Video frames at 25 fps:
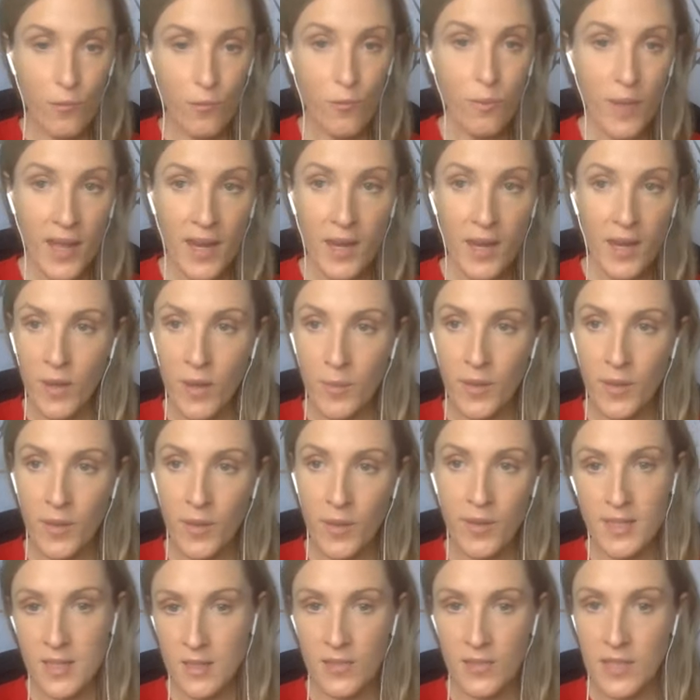men and
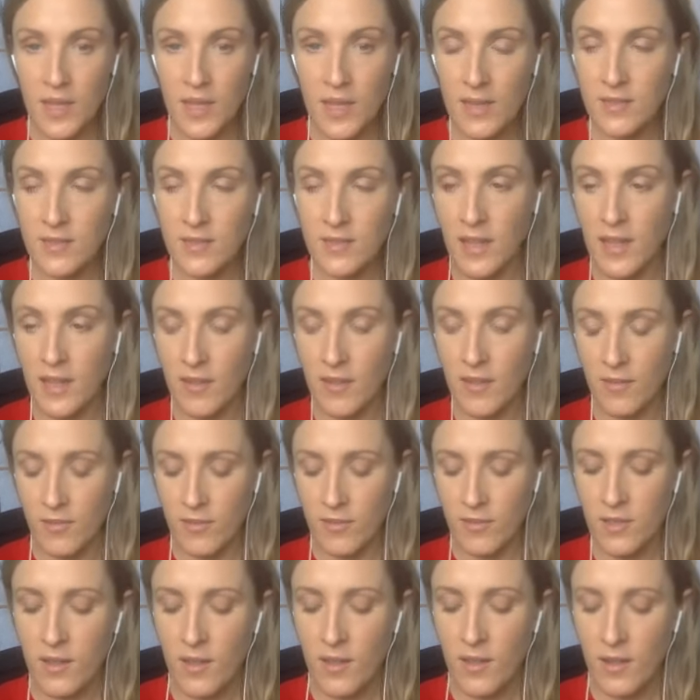women. It's a fantastic
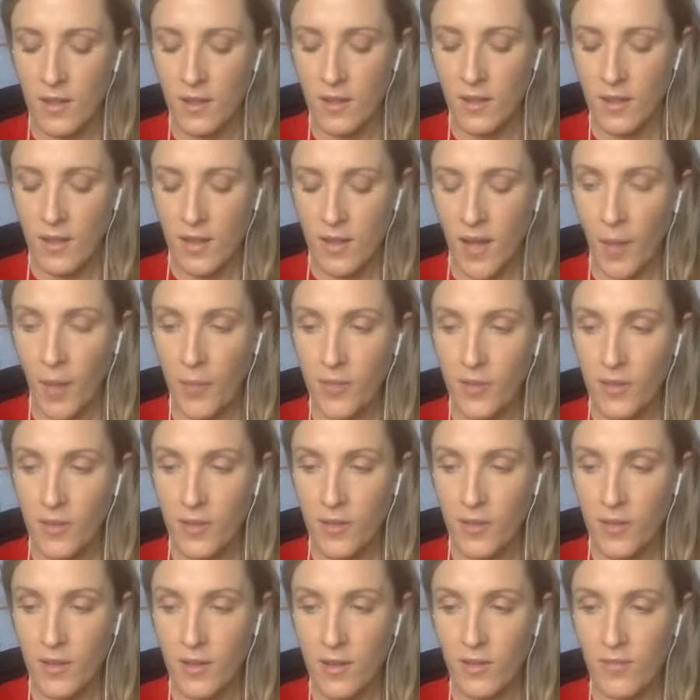gift.
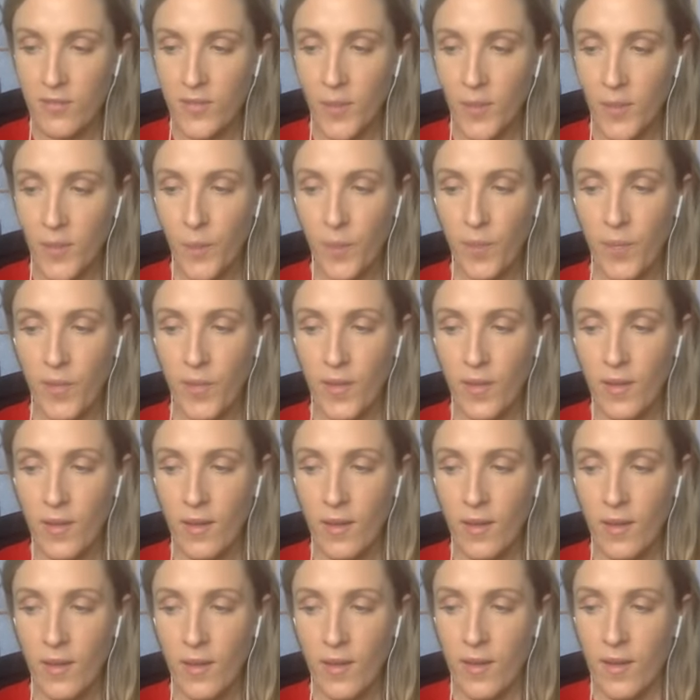Absolutely love them.
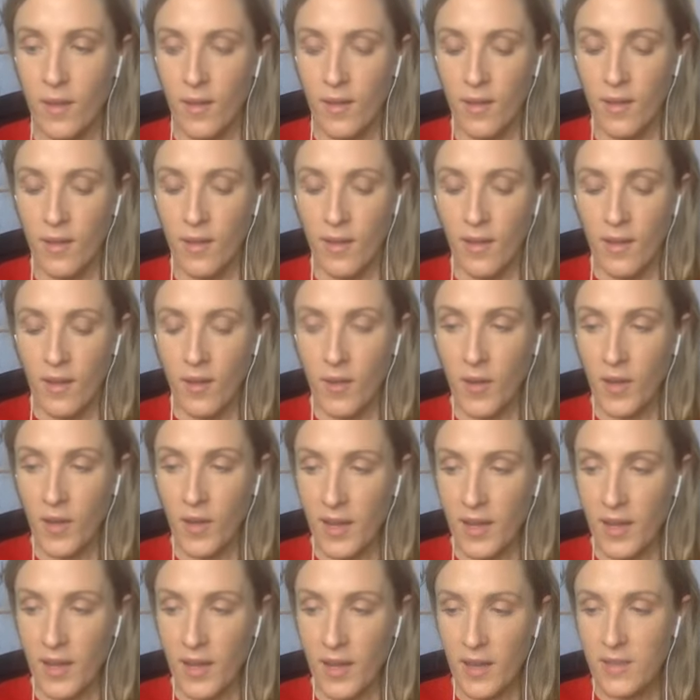
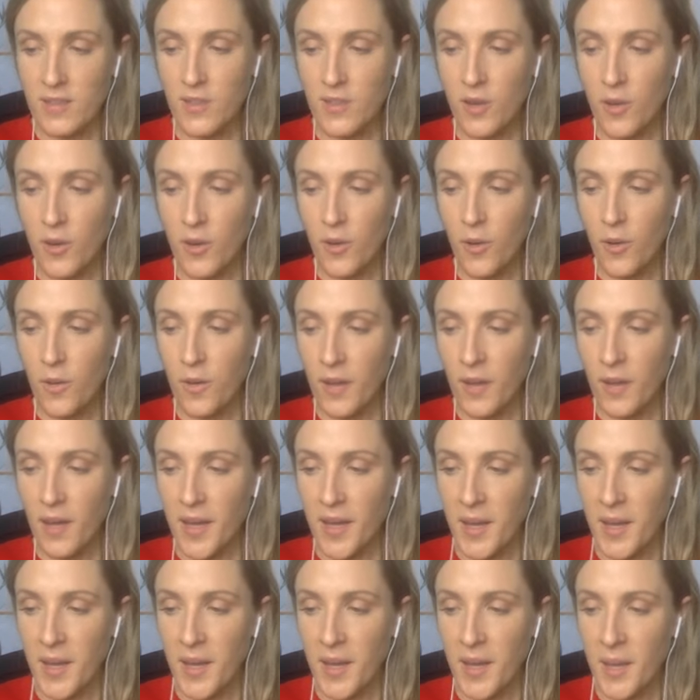Okay, so
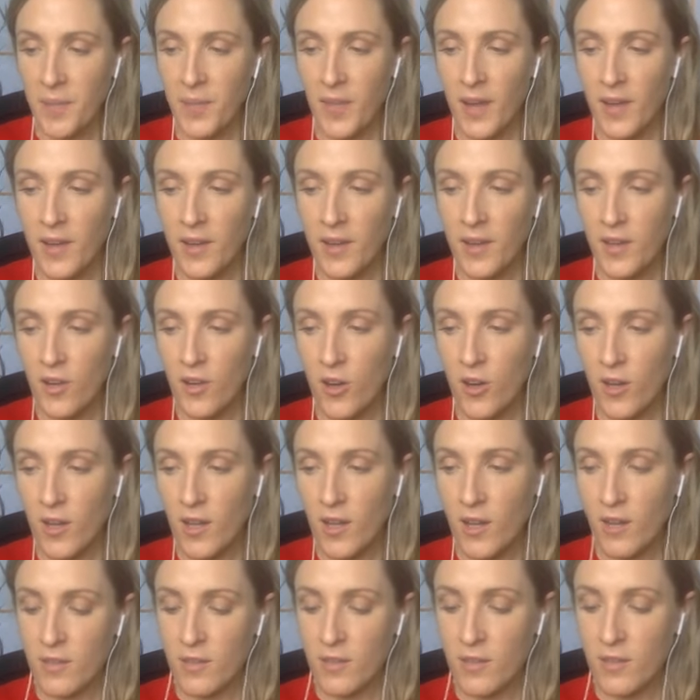I'm going to call
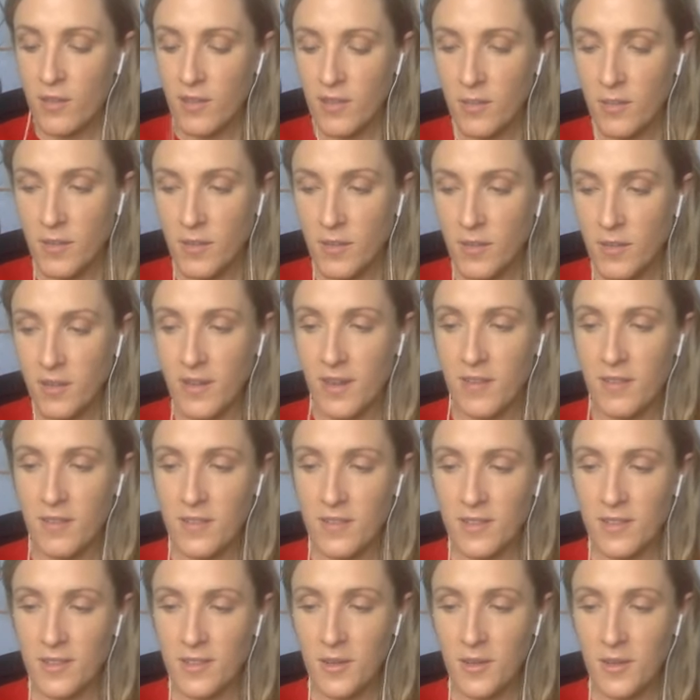out the lucky winner now.
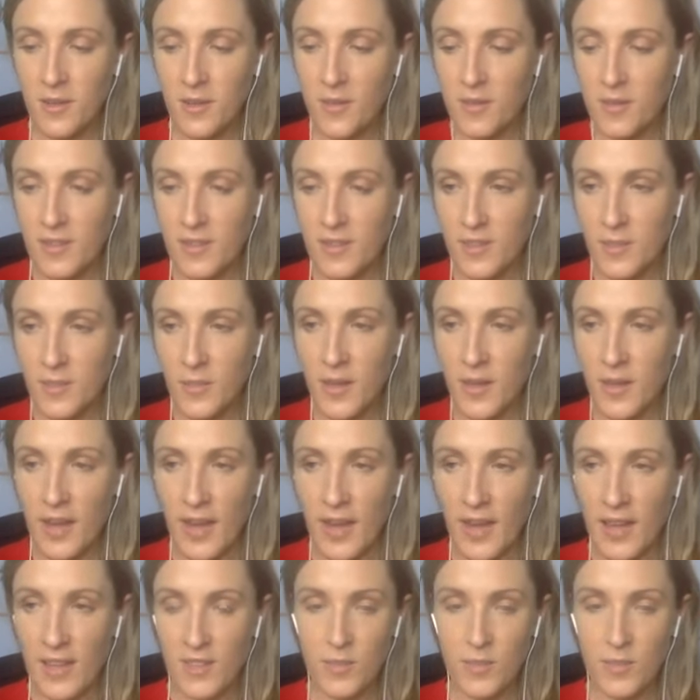So this is my
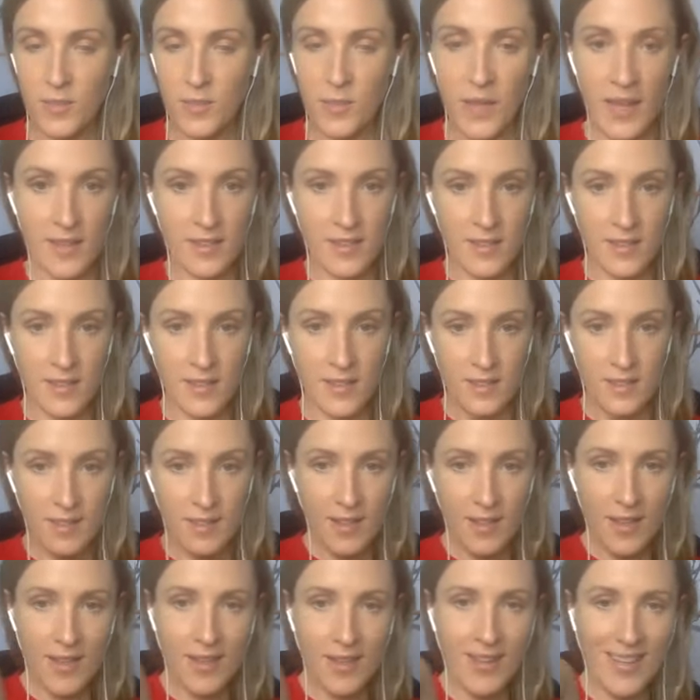hat, my hand.
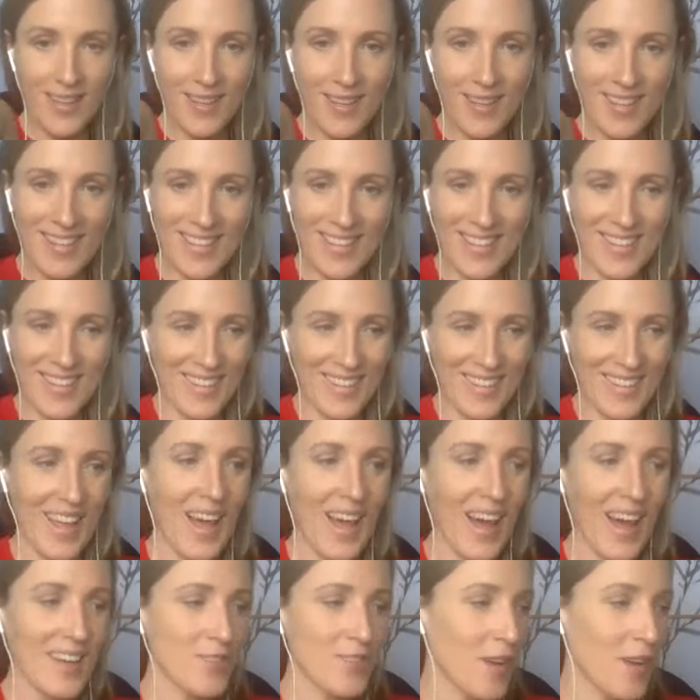
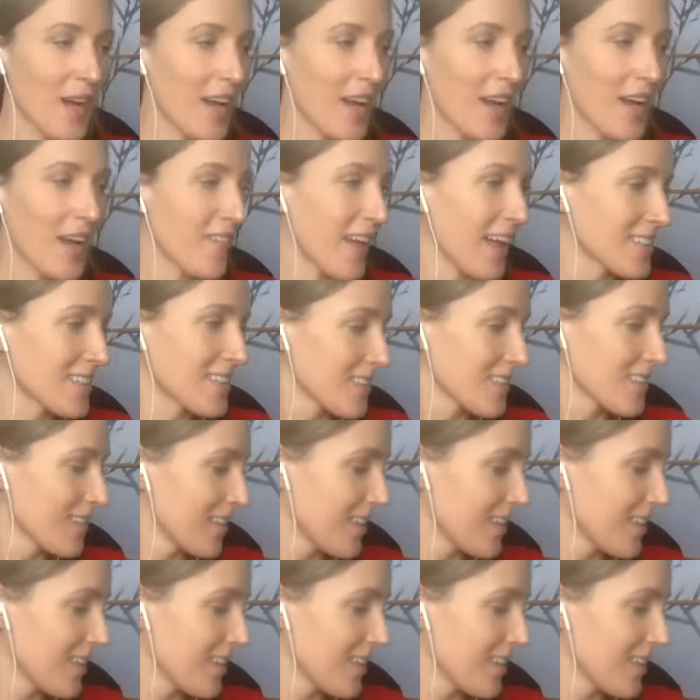I don't have a hat.